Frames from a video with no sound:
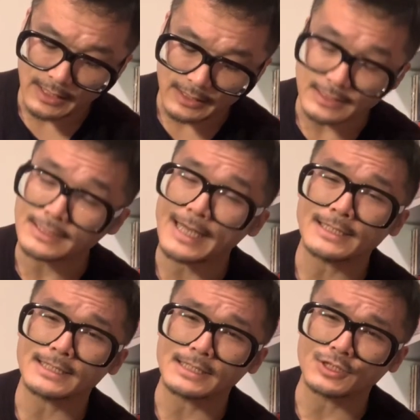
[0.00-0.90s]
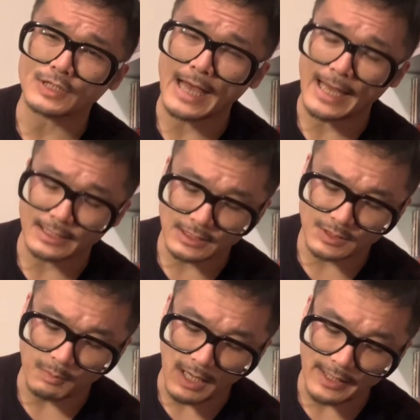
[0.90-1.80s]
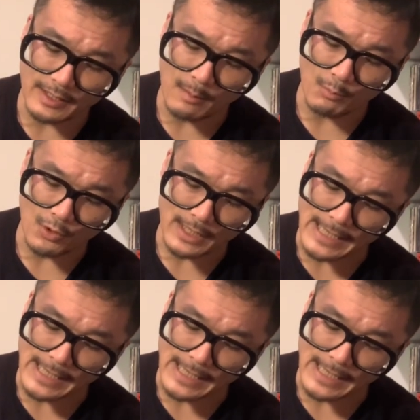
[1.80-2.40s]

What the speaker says: The set is at spy number